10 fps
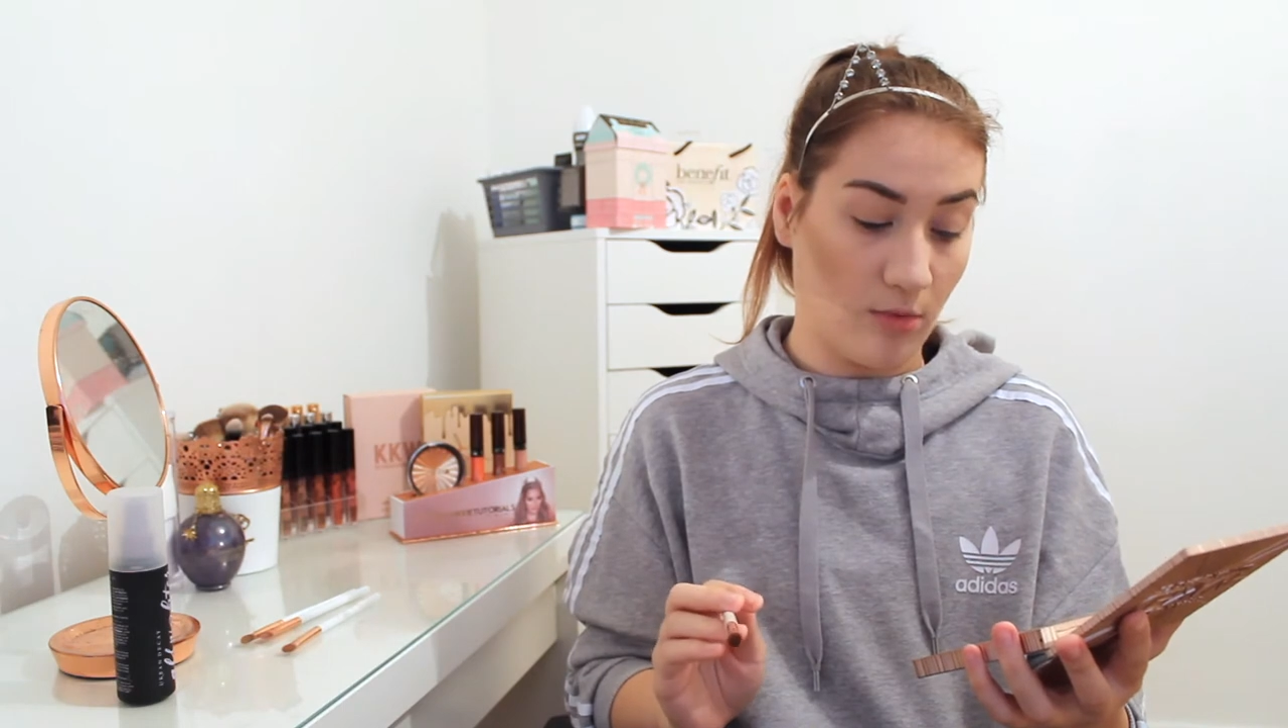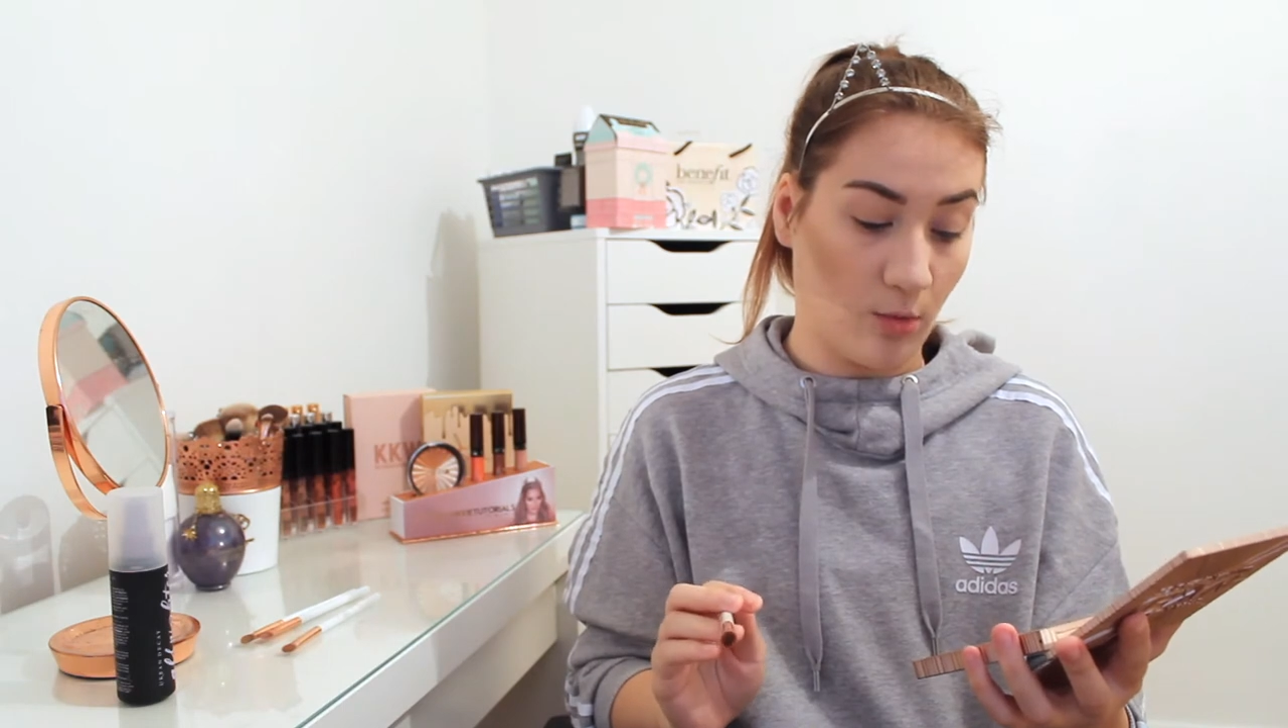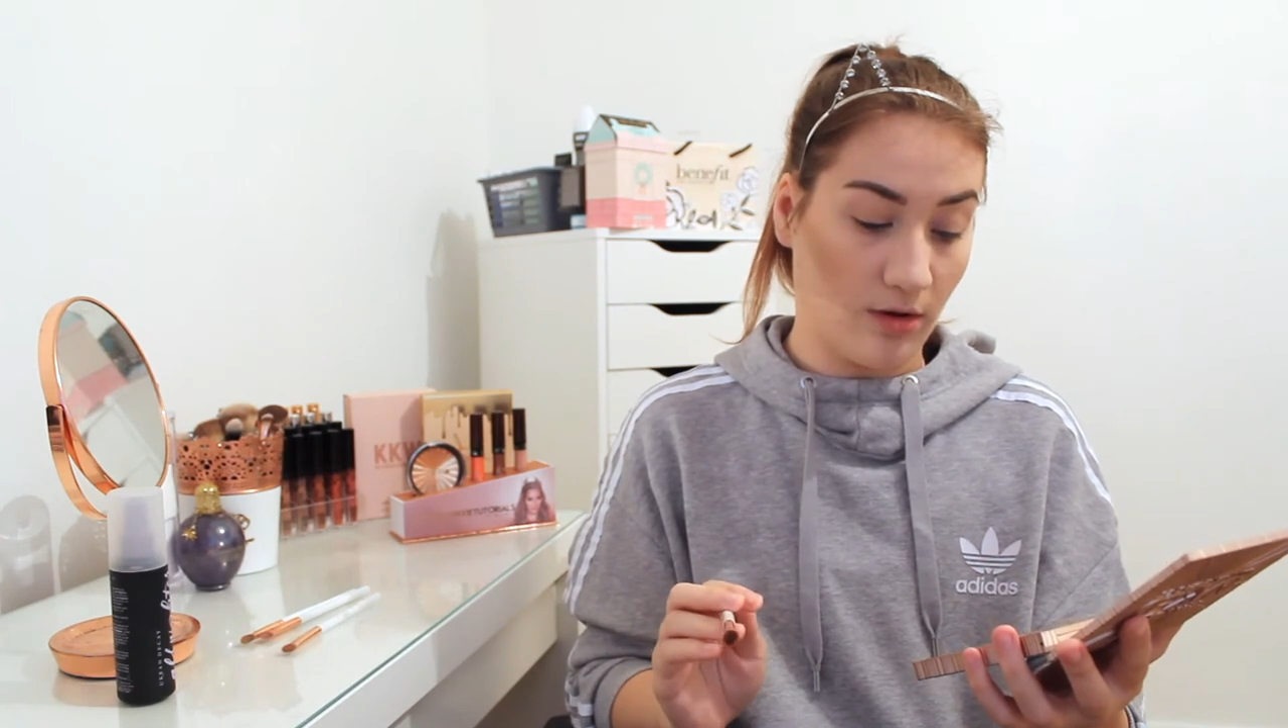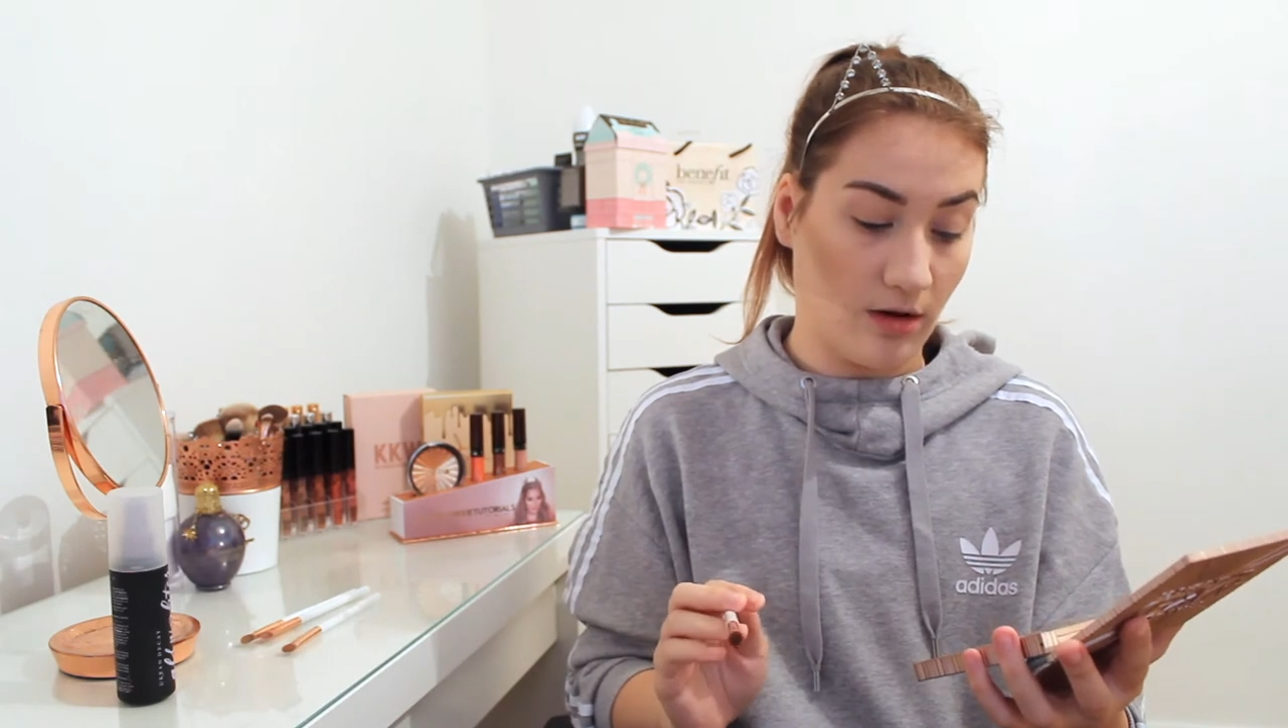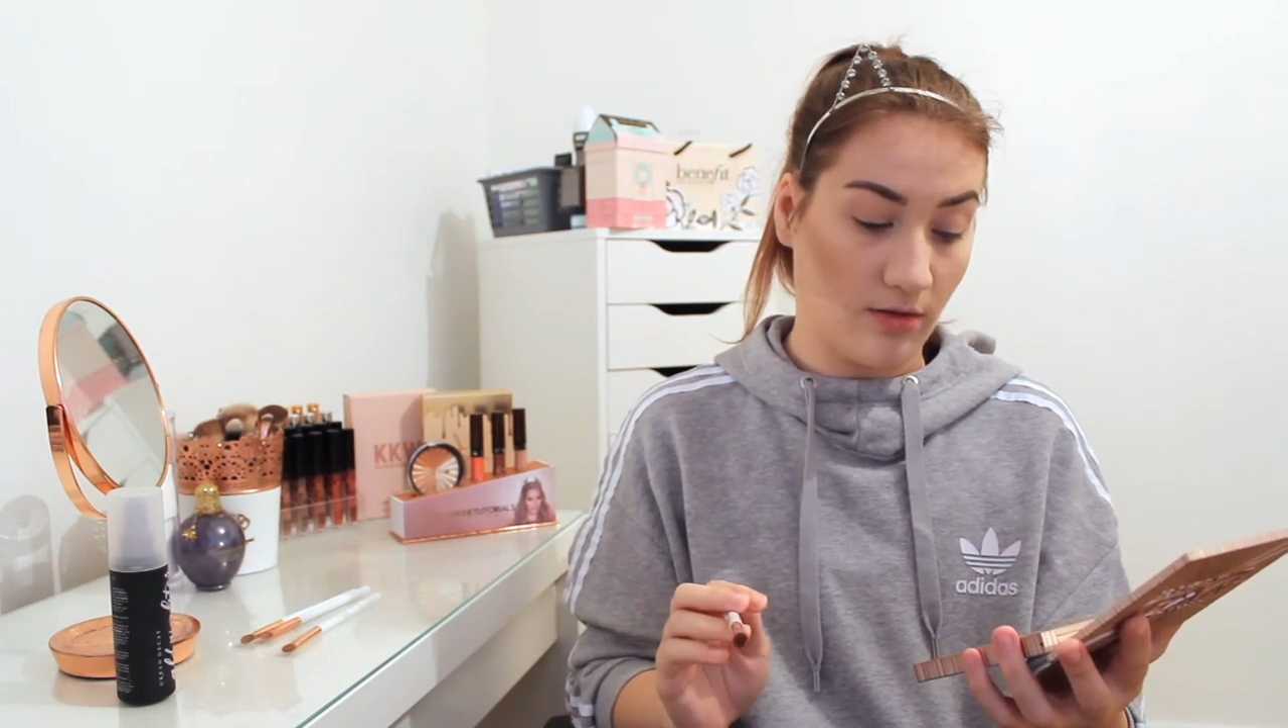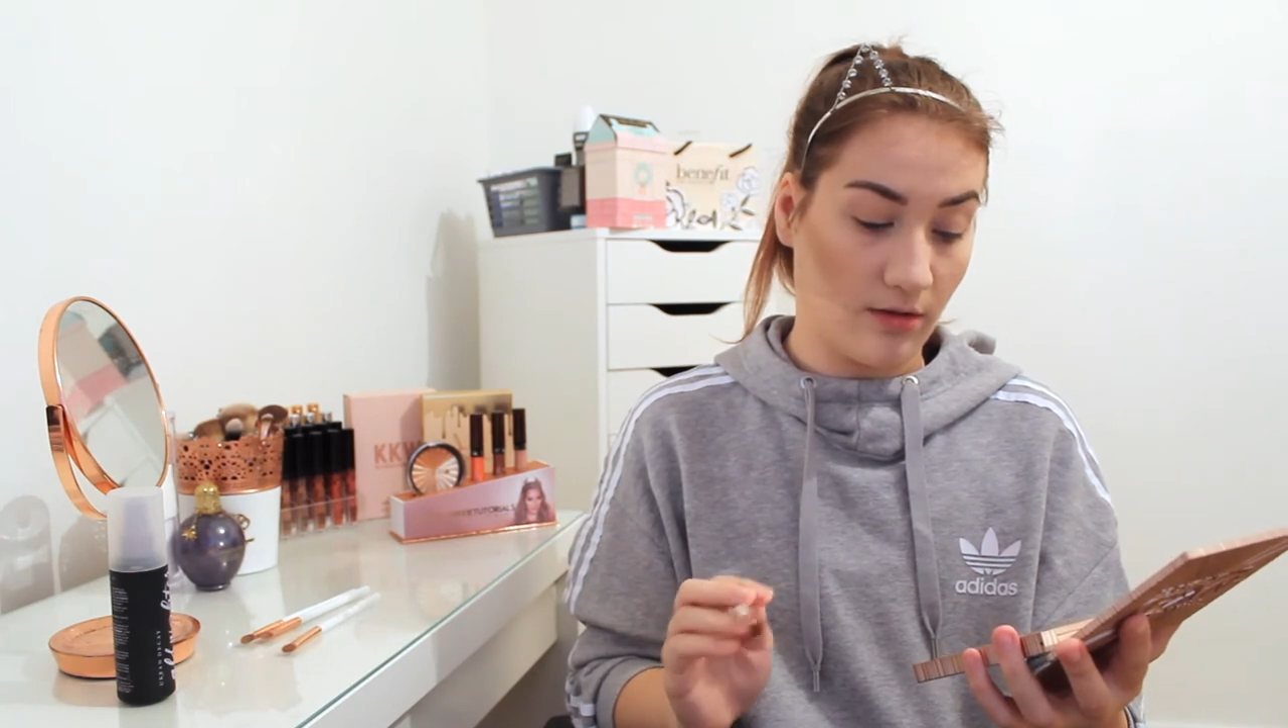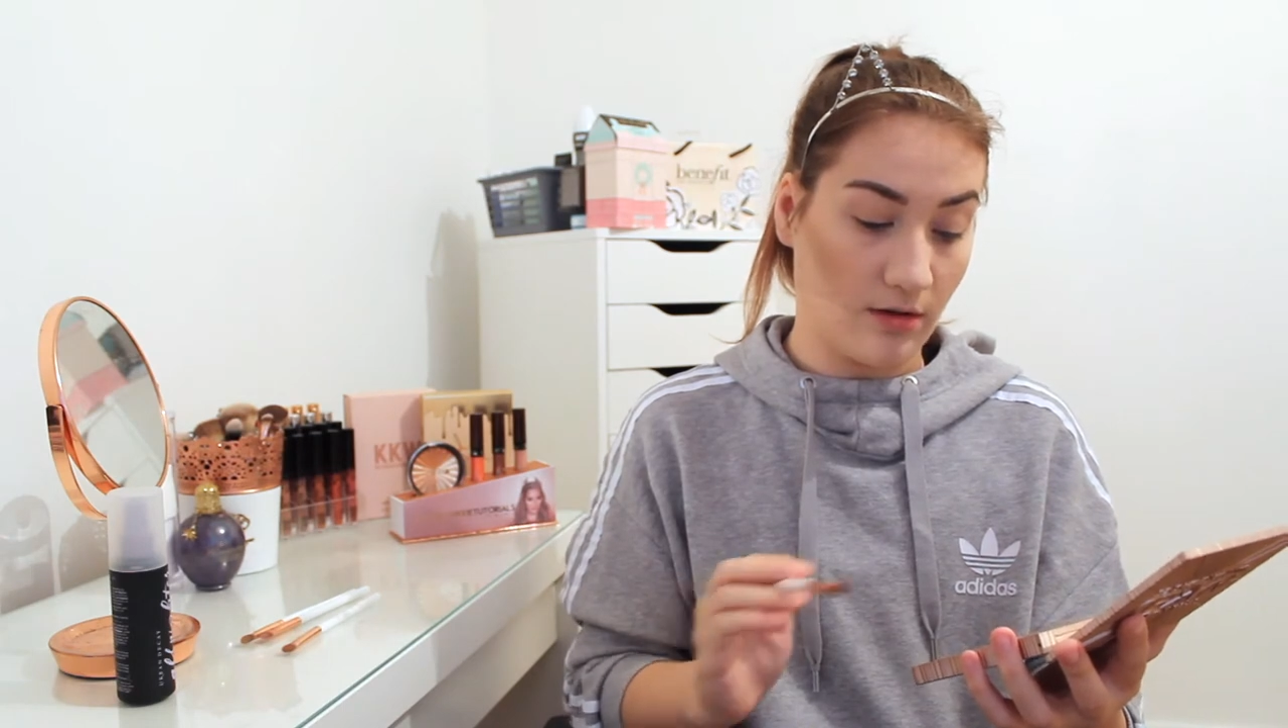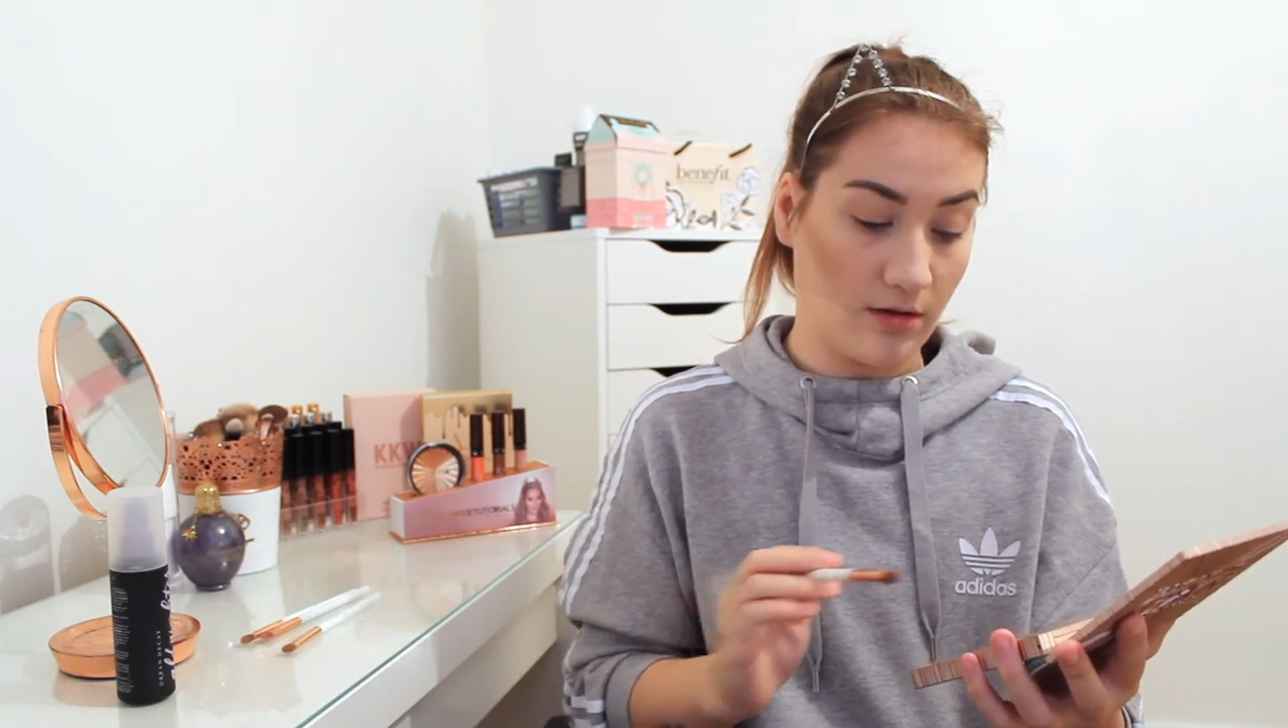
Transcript: with